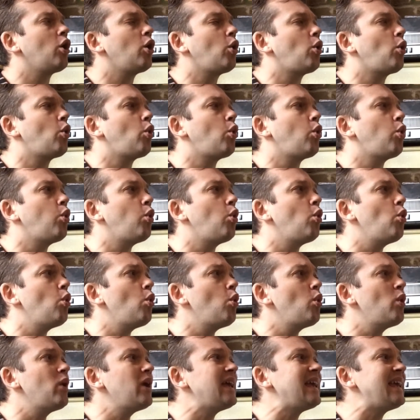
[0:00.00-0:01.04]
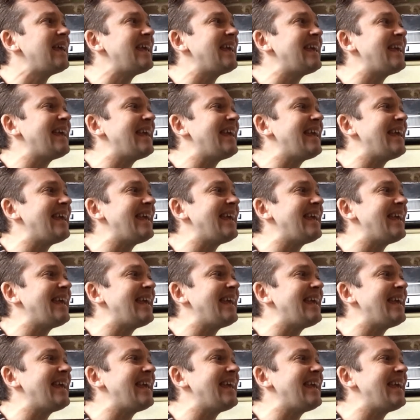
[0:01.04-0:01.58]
Queen.